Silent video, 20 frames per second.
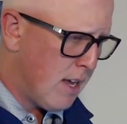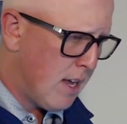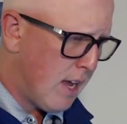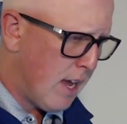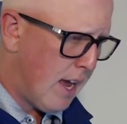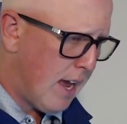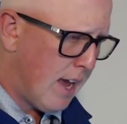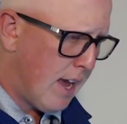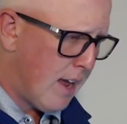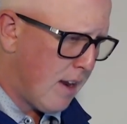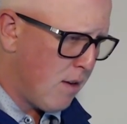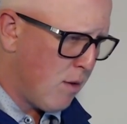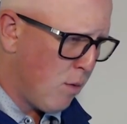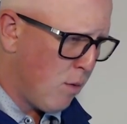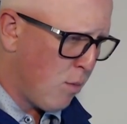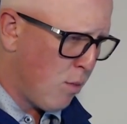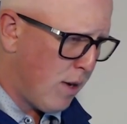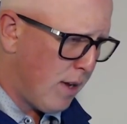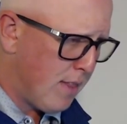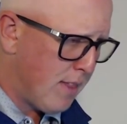And nope,
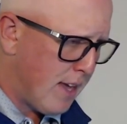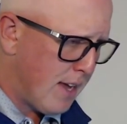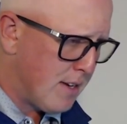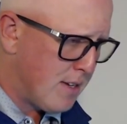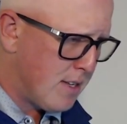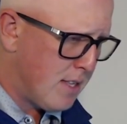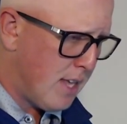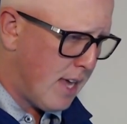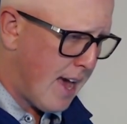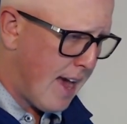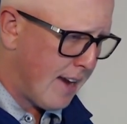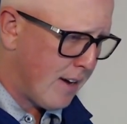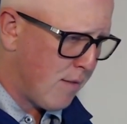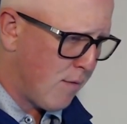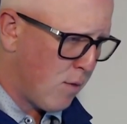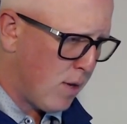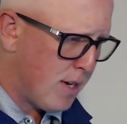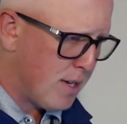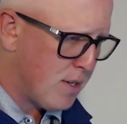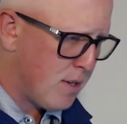wait, that's the active
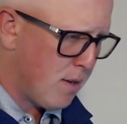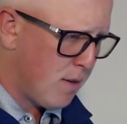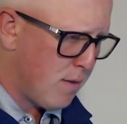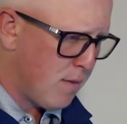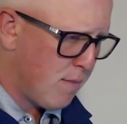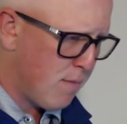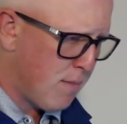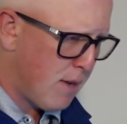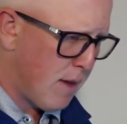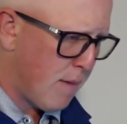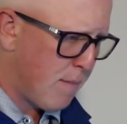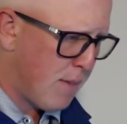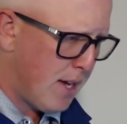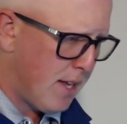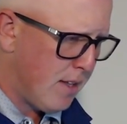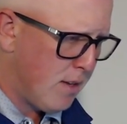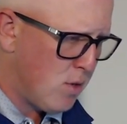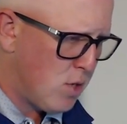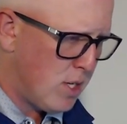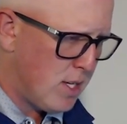roster. My
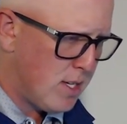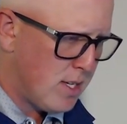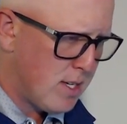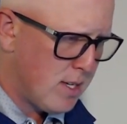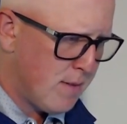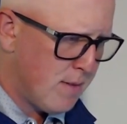apologies.